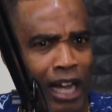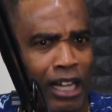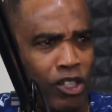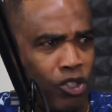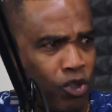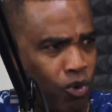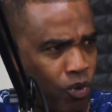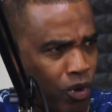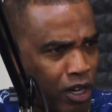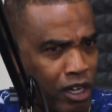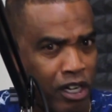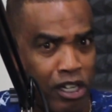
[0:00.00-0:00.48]

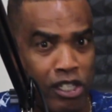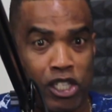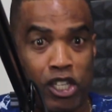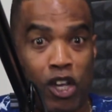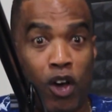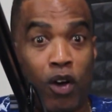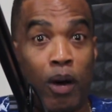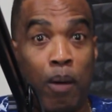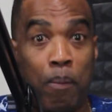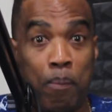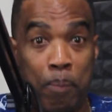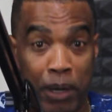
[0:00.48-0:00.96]
and do a good
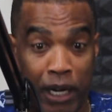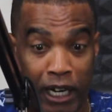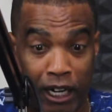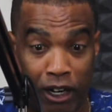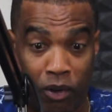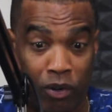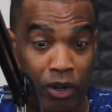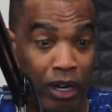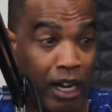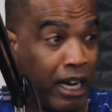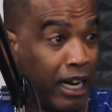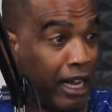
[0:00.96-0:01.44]
song and put it
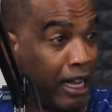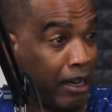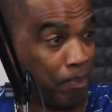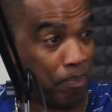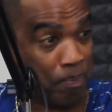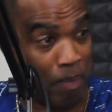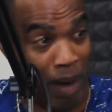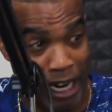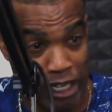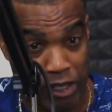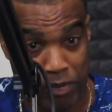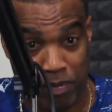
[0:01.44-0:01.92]
out there in
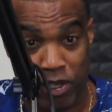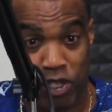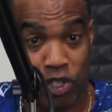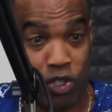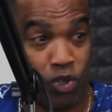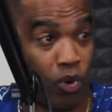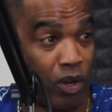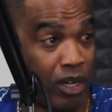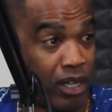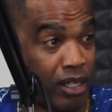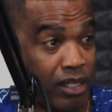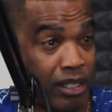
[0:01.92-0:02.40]
it, Bashment
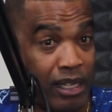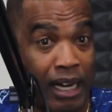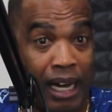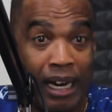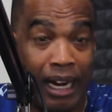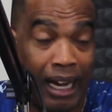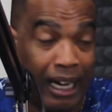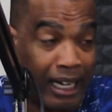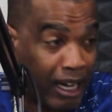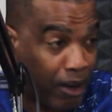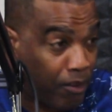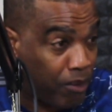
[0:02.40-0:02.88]

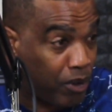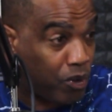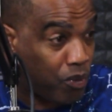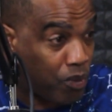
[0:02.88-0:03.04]
style, and it